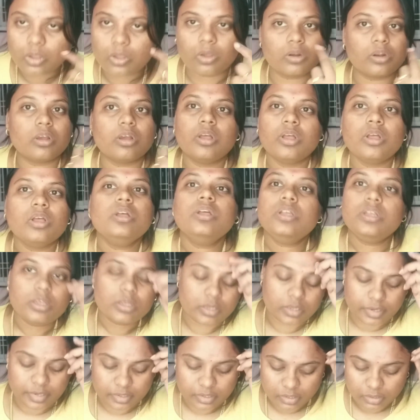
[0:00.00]
or
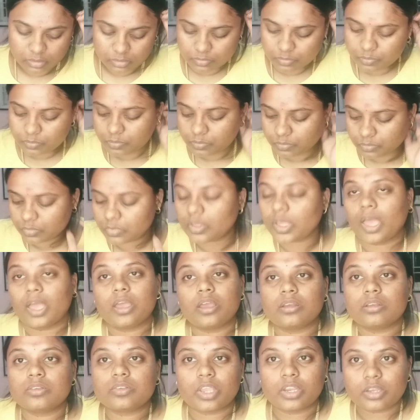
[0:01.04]
correcting
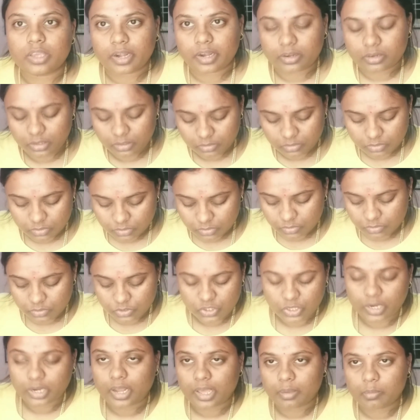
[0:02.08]
skin correcting
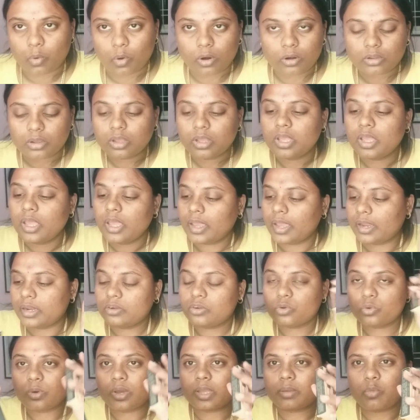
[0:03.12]
shade I bought,
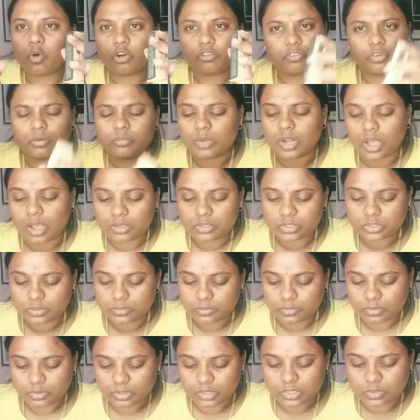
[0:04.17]
and two I bought from NARS.
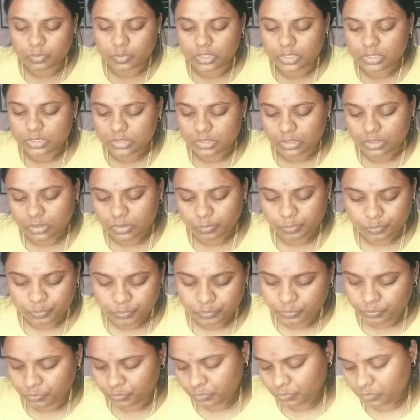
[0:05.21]
This one is
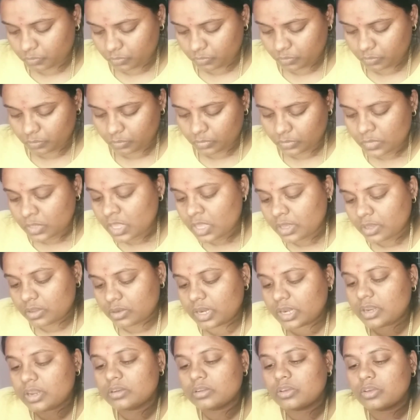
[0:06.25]

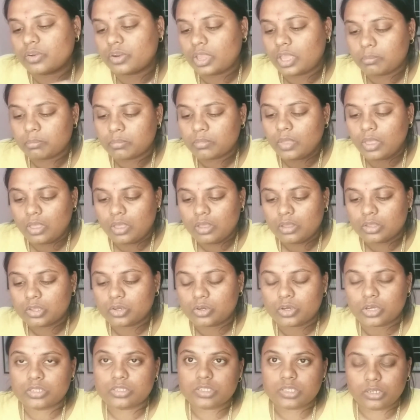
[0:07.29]
Radiant Cream
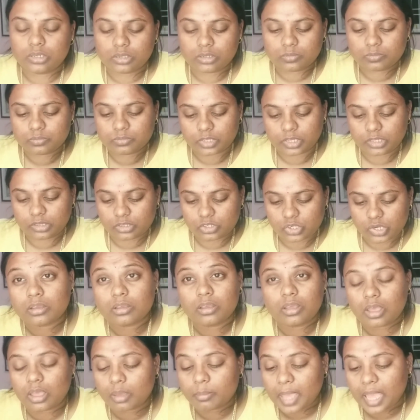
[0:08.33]
Concealer in the
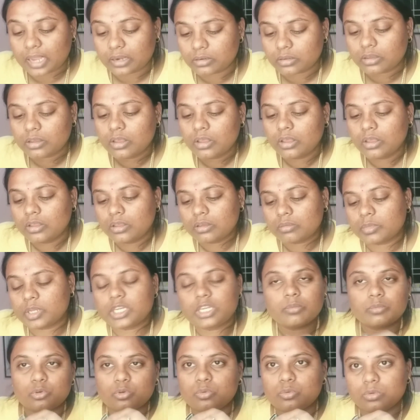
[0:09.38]
shade Command,
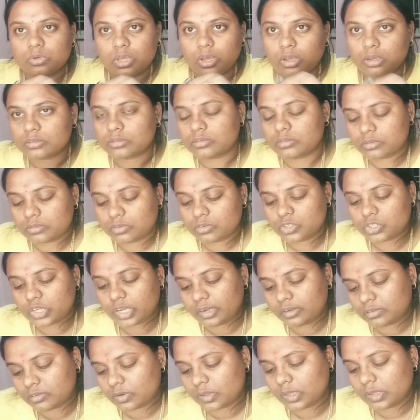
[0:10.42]
medium to dark
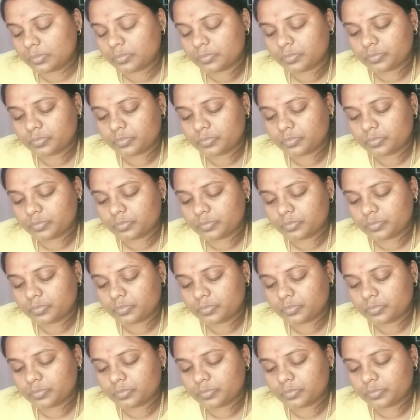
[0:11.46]
shade 3.